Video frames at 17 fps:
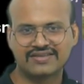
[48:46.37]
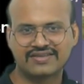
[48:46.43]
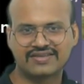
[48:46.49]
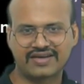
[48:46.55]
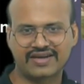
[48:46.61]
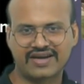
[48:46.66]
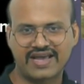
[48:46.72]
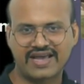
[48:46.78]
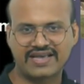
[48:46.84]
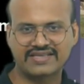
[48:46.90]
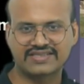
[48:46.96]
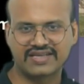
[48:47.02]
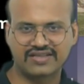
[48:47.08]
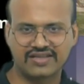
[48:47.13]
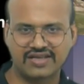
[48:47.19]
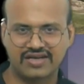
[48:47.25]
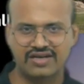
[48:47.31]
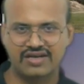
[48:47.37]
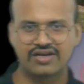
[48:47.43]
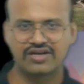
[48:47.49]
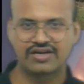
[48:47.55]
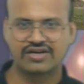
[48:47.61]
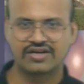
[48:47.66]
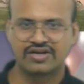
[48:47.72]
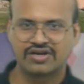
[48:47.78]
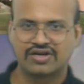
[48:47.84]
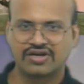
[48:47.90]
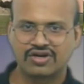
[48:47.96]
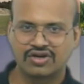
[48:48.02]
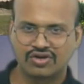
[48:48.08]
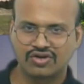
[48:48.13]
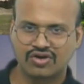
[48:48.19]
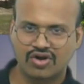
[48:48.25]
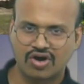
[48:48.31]
sunrise and the
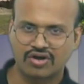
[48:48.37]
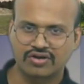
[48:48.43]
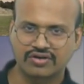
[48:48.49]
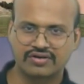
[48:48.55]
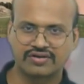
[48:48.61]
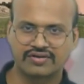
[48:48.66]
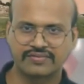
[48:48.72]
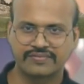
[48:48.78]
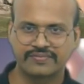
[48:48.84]
dawn,